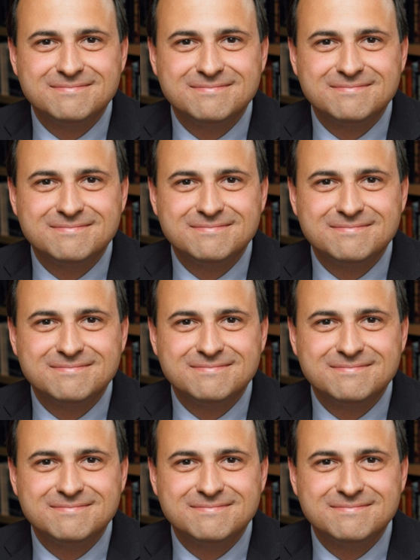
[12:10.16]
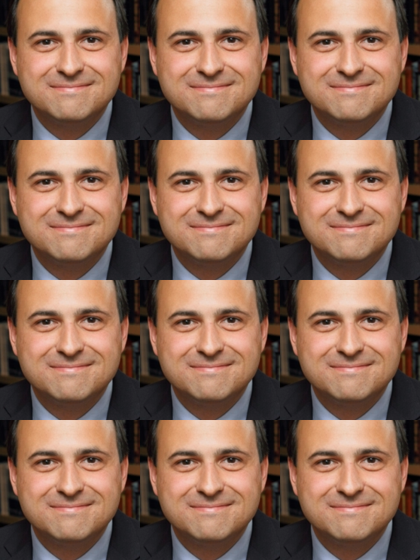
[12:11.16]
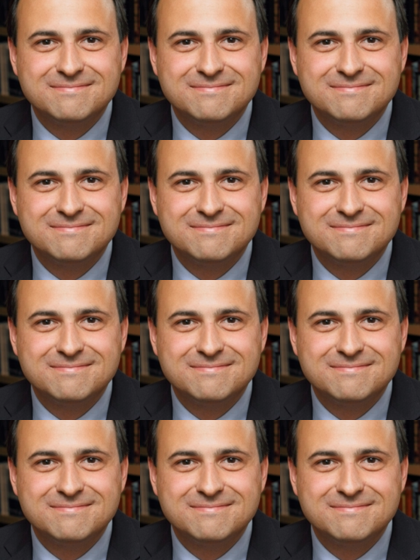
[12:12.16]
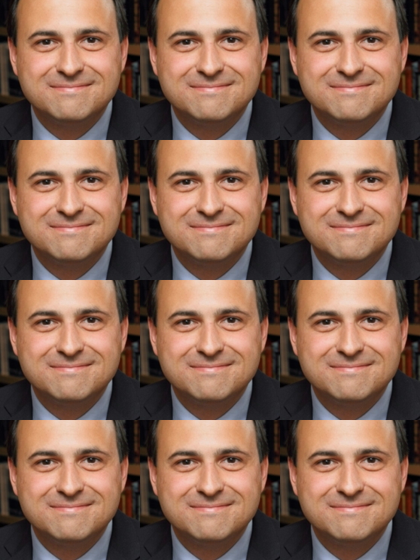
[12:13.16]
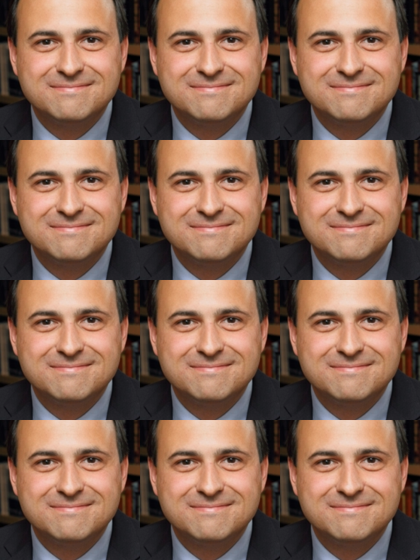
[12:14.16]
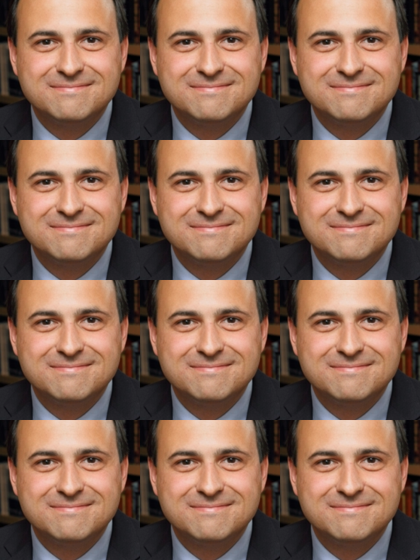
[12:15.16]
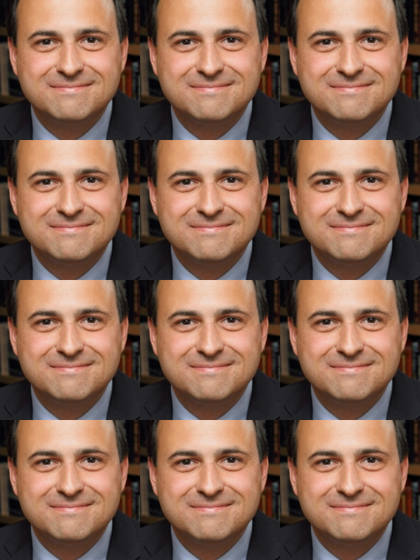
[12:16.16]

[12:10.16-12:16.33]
The face doesn't move, so there is nothing to read.